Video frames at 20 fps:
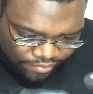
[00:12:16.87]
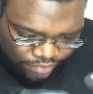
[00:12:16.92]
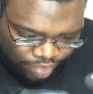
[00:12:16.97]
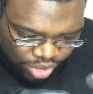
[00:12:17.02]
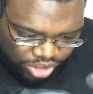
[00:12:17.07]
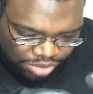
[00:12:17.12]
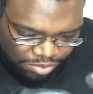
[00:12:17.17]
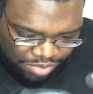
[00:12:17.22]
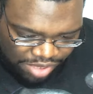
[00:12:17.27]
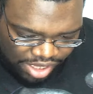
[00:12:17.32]

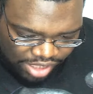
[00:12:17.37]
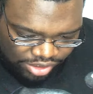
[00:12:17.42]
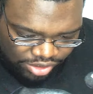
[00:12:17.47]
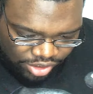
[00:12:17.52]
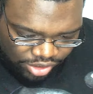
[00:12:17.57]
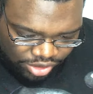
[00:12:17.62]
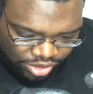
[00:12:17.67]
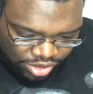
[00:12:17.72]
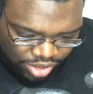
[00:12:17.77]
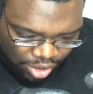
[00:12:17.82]
Which means
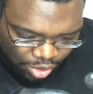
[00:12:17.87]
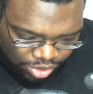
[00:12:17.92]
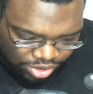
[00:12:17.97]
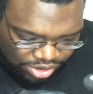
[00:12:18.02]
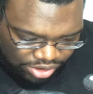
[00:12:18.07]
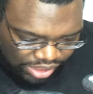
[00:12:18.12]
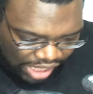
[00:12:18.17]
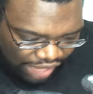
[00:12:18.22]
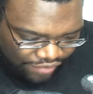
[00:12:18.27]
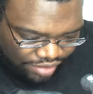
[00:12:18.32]
there's no
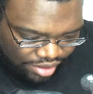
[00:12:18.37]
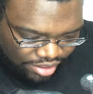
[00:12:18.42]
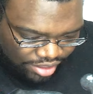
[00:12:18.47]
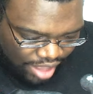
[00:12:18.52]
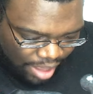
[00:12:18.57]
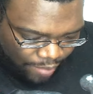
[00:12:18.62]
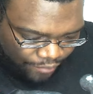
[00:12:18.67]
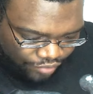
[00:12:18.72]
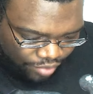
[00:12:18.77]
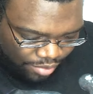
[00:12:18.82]
saving
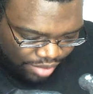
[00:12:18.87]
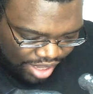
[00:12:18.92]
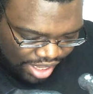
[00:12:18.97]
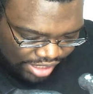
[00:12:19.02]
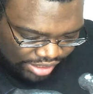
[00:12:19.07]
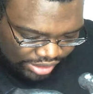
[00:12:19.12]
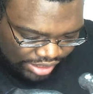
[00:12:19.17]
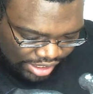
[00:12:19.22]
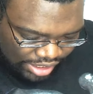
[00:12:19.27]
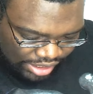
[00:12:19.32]
them from
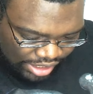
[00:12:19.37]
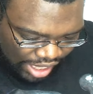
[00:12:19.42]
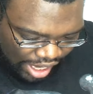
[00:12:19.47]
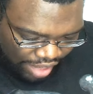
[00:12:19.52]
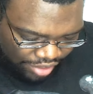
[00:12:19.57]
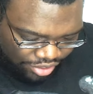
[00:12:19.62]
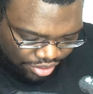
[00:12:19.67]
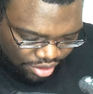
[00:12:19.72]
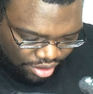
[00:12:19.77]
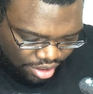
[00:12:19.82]
instant
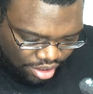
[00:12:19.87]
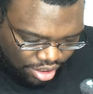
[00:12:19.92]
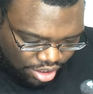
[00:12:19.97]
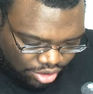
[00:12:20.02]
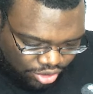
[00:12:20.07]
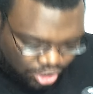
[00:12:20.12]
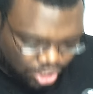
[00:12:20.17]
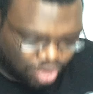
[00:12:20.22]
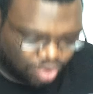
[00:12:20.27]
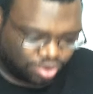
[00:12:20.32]
death.
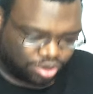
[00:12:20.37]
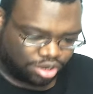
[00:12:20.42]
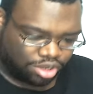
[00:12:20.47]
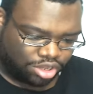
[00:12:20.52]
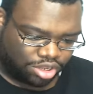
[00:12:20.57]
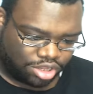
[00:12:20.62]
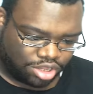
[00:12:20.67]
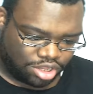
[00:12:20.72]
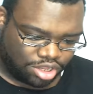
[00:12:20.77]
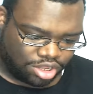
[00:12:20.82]
Dude,
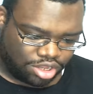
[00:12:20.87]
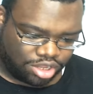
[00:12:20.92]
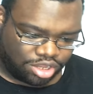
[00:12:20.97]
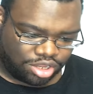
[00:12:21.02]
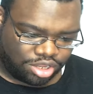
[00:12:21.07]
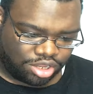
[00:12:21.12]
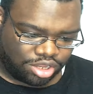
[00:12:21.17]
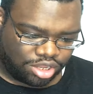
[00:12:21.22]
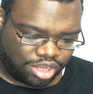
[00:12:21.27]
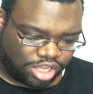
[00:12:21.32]

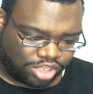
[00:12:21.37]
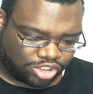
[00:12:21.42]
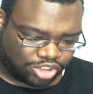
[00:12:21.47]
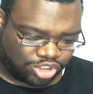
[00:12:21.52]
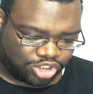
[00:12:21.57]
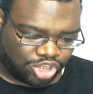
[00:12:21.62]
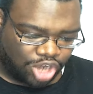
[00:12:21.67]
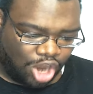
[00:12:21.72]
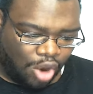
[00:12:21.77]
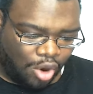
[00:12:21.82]
it's
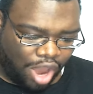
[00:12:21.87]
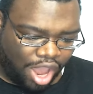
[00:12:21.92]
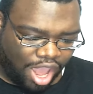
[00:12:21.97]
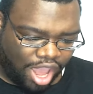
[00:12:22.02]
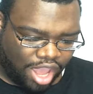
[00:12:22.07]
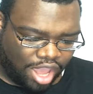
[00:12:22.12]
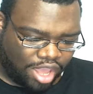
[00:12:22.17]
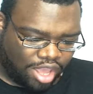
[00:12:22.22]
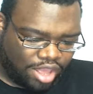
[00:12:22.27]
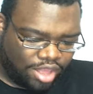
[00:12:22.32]

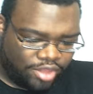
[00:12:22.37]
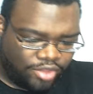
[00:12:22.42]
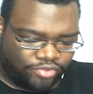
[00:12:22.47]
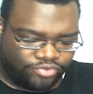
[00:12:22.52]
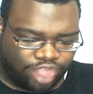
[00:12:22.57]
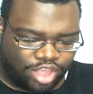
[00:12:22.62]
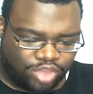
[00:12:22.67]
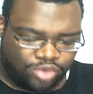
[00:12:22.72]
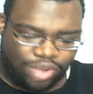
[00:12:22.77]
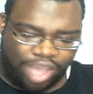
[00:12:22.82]
Joey,
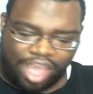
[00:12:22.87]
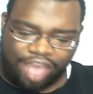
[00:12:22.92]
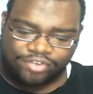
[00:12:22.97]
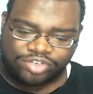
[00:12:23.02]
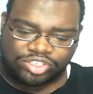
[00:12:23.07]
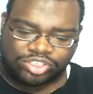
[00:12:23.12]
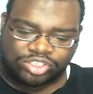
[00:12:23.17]
then you have